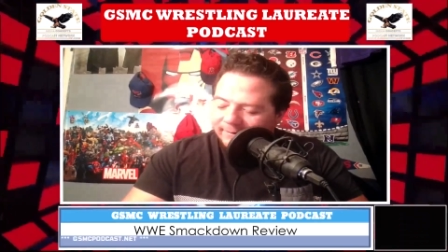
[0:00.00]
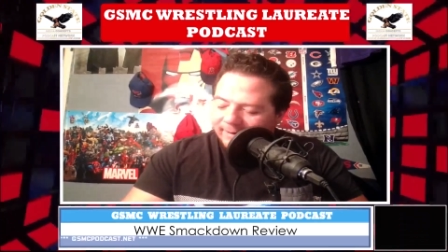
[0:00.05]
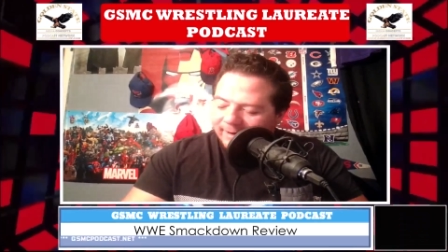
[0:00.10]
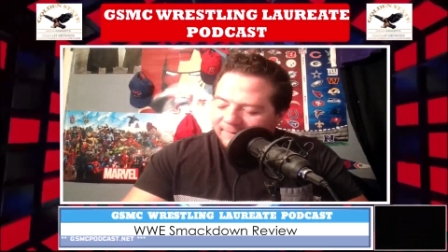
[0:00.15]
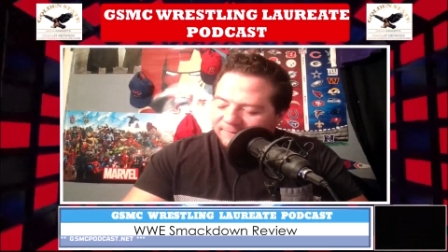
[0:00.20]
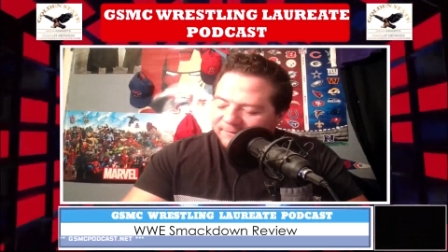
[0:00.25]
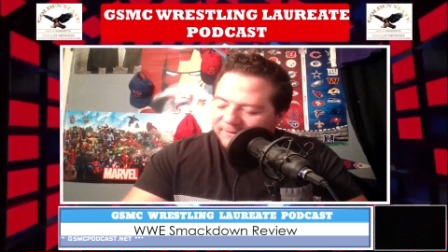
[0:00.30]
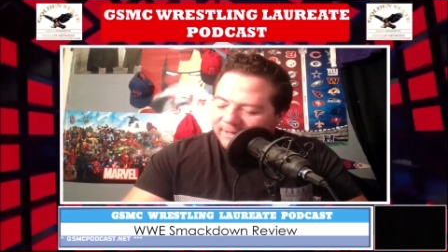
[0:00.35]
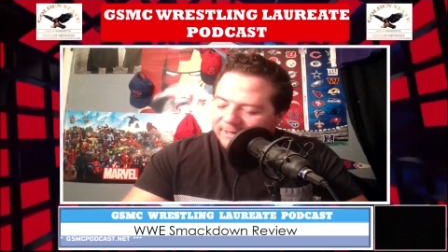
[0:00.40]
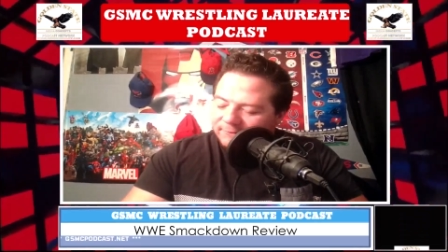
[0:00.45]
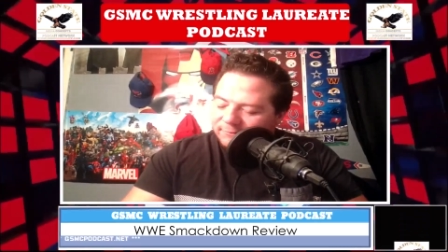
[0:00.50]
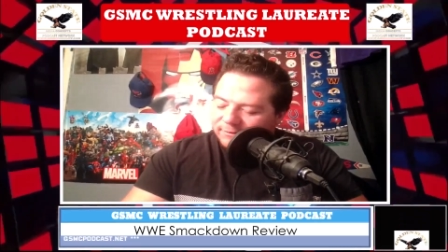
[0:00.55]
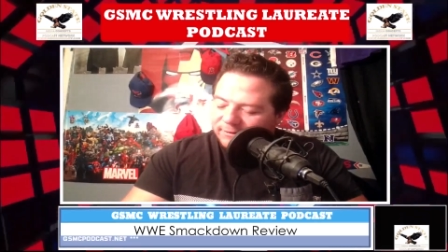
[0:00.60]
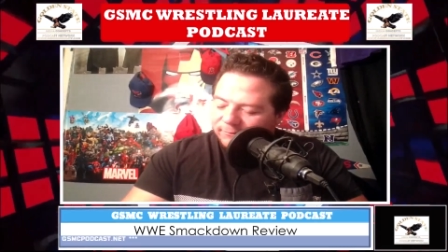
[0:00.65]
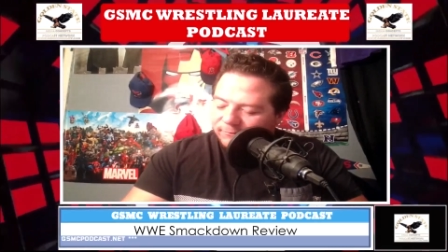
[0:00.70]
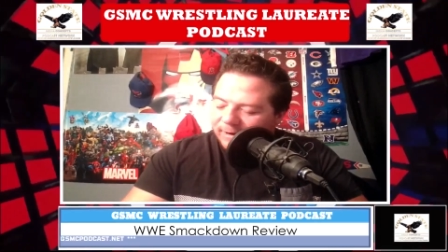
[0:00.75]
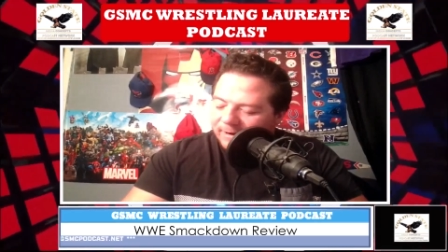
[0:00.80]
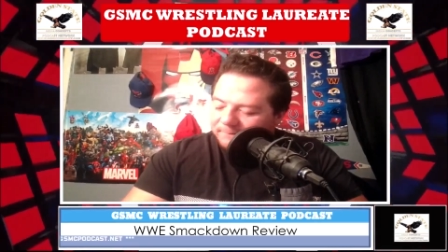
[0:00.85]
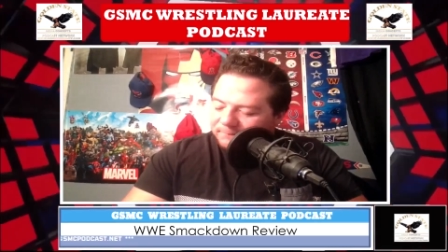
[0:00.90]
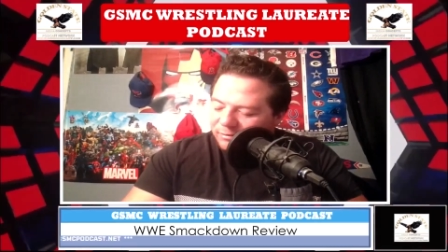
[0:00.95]
know I feel like with
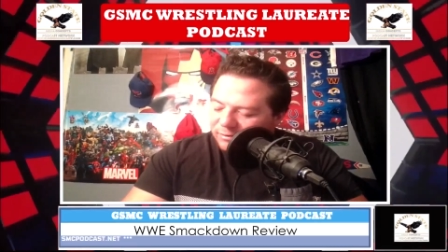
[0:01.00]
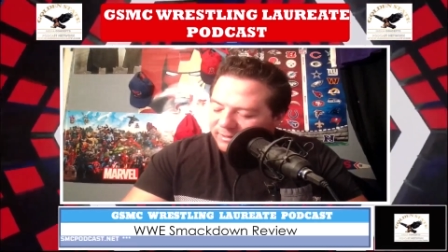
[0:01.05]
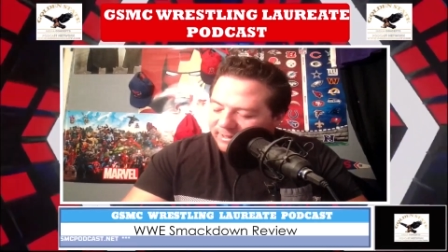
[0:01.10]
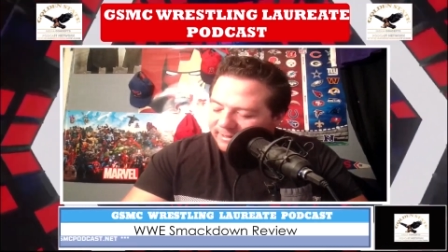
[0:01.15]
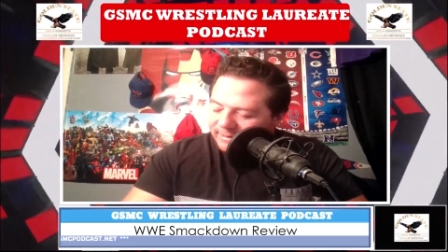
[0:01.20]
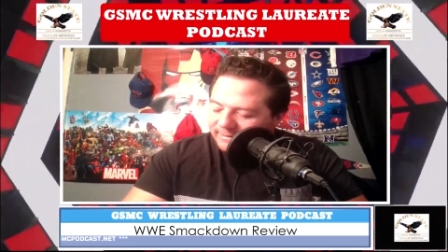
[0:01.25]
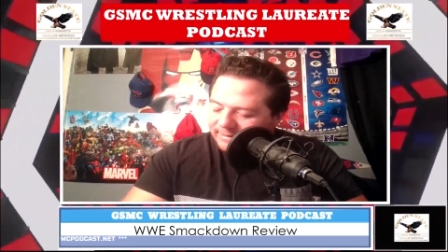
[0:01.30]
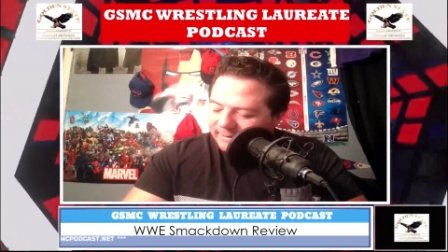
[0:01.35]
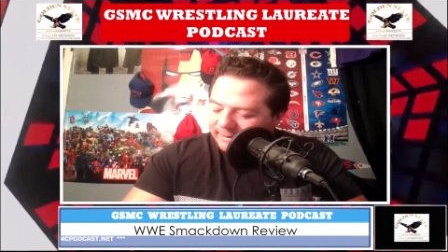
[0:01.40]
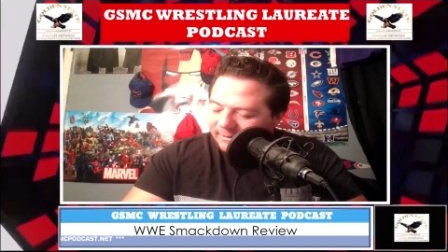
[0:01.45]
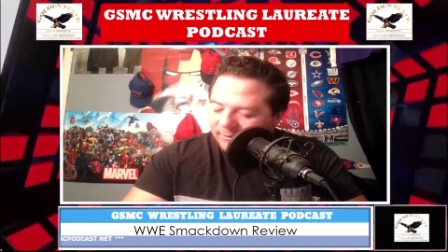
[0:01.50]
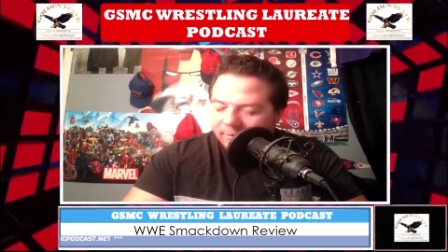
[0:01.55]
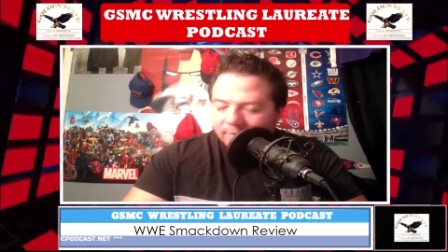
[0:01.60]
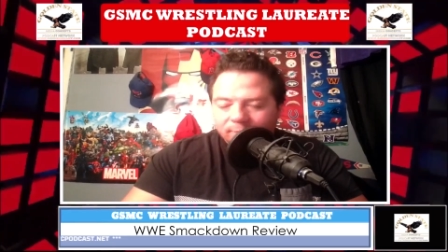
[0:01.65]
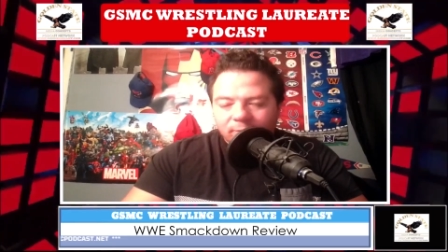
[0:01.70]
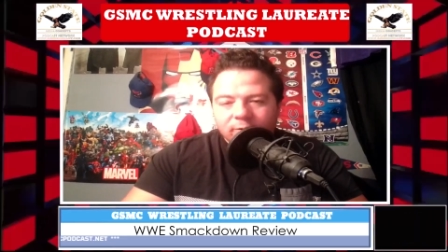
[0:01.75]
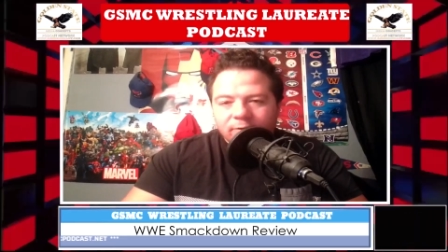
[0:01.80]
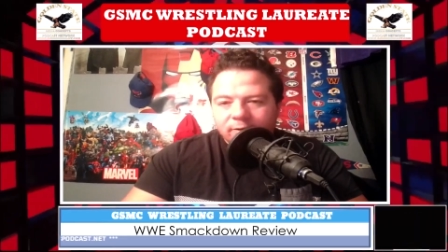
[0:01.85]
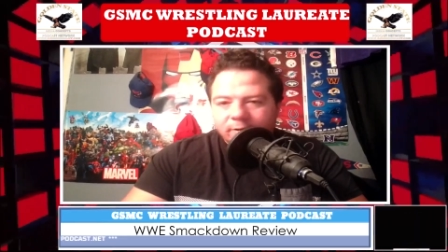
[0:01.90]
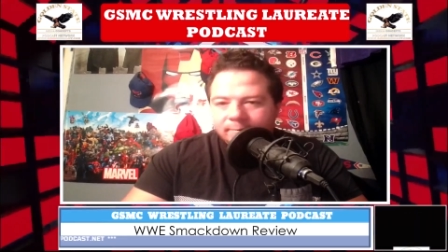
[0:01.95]
the right bookings, Indi
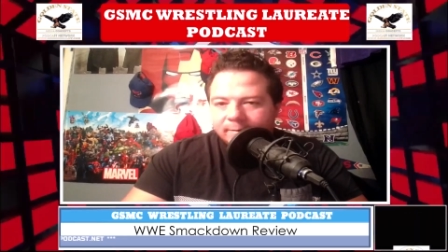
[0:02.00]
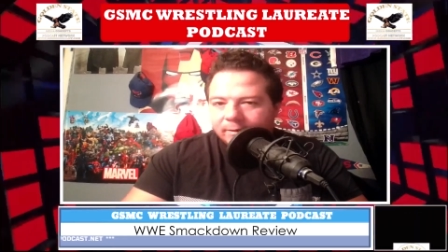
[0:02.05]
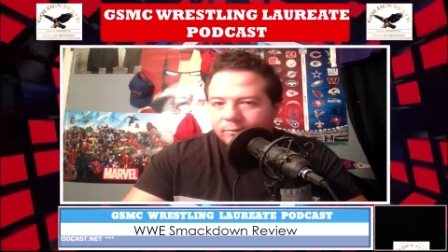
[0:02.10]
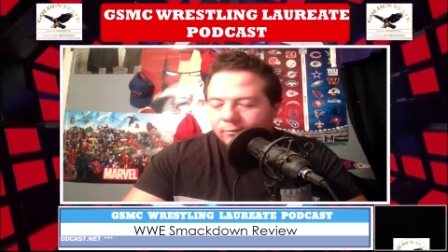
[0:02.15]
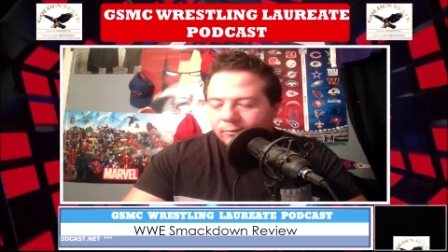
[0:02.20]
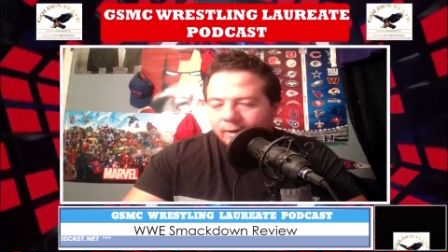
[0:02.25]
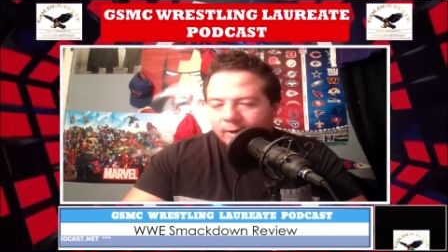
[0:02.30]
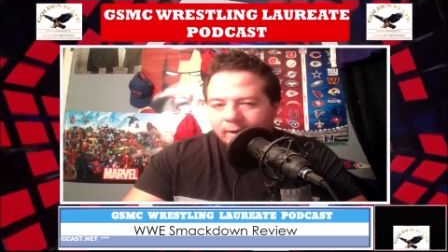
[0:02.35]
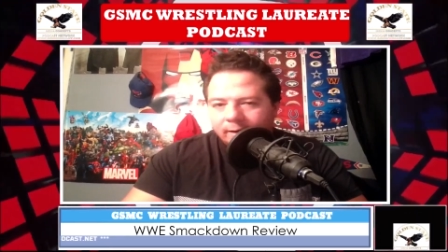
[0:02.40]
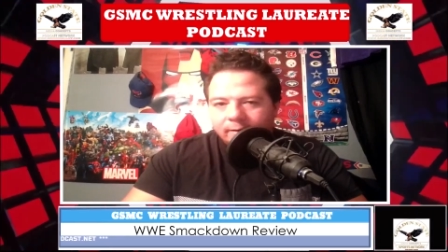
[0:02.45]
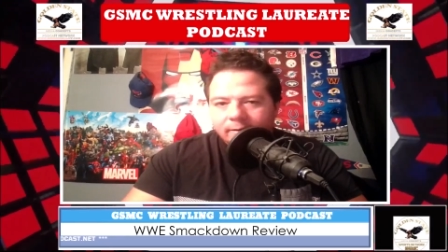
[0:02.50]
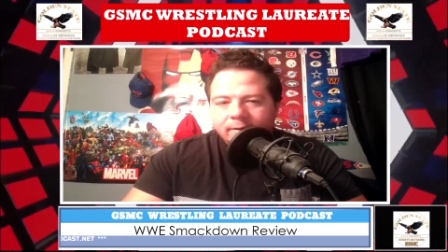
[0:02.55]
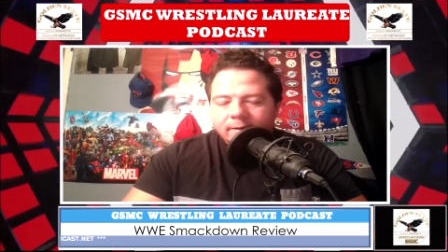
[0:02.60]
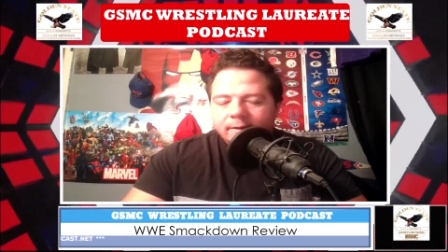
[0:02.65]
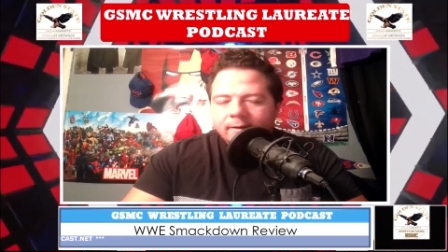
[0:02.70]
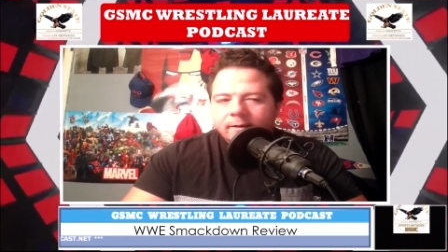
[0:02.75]
Hartwell could have been great.